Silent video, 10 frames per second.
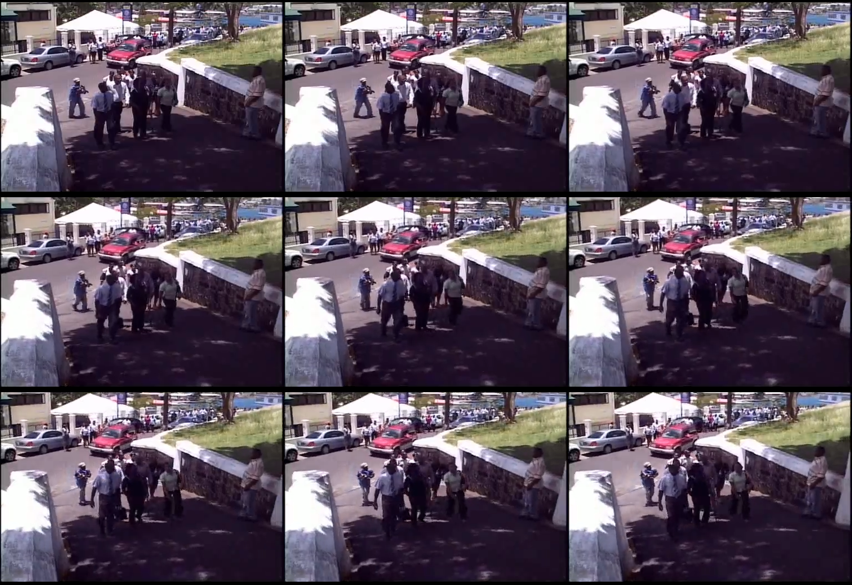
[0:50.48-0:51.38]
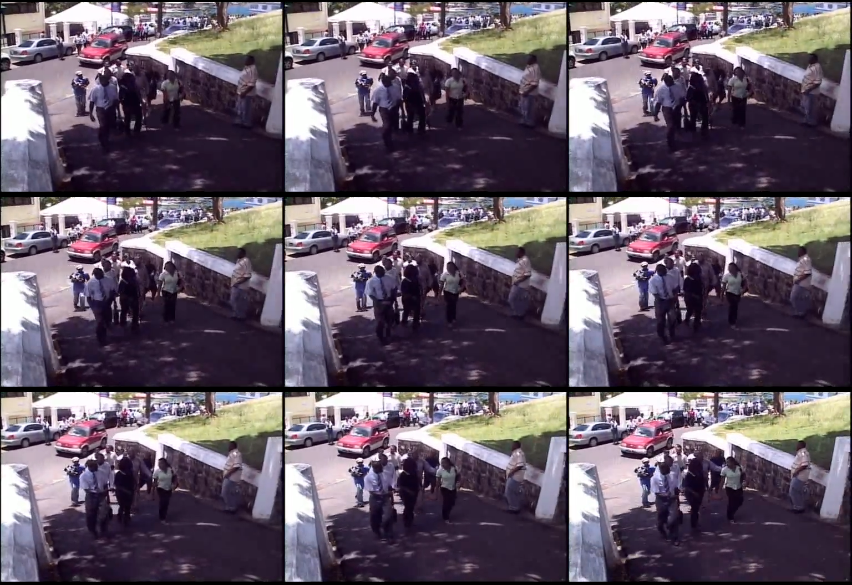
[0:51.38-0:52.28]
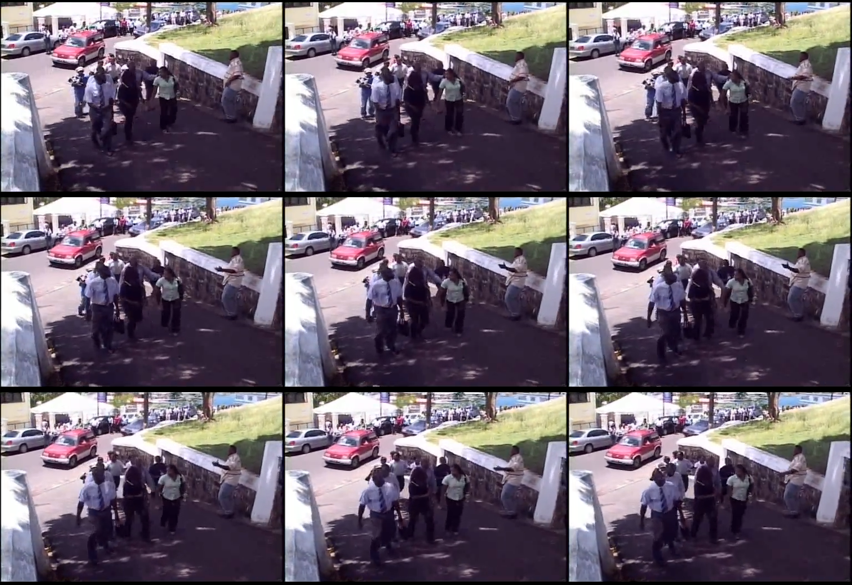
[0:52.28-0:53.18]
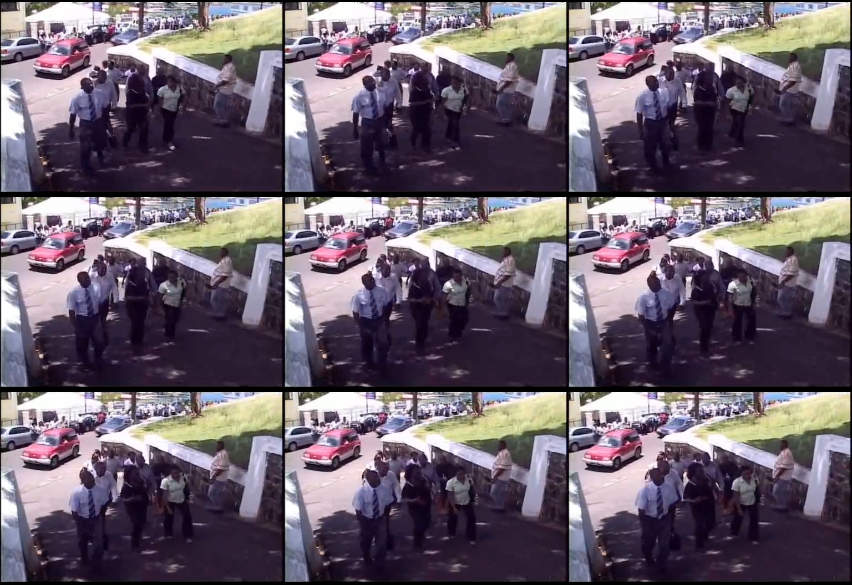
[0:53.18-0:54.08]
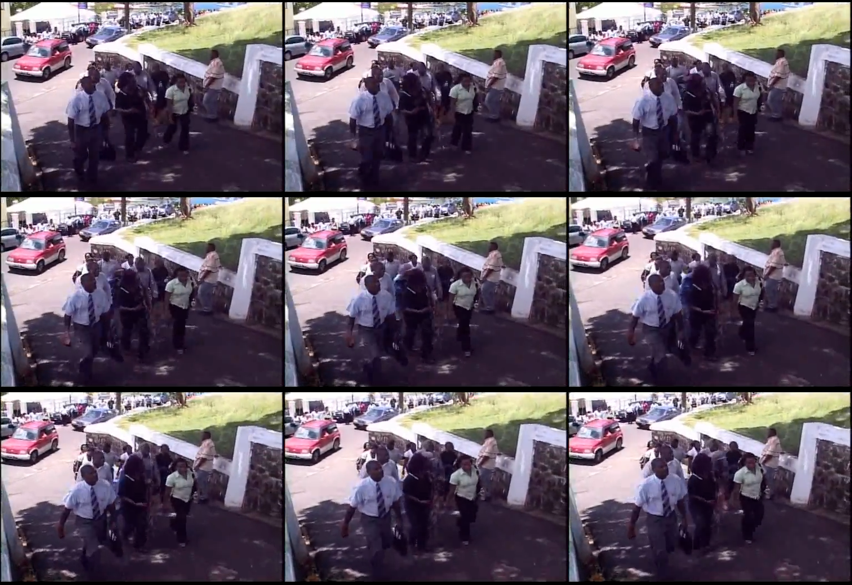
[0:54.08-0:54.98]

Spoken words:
No face is visible, so there are no lips to read.